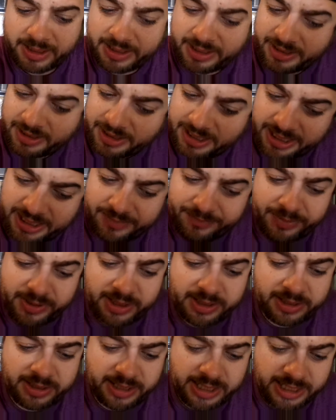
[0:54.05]
Let it
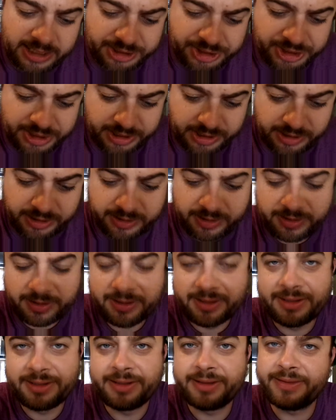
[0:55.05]
be the lesson
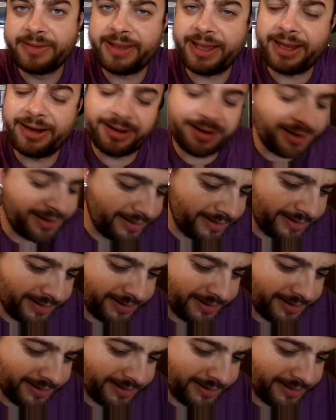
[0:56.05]
that uh,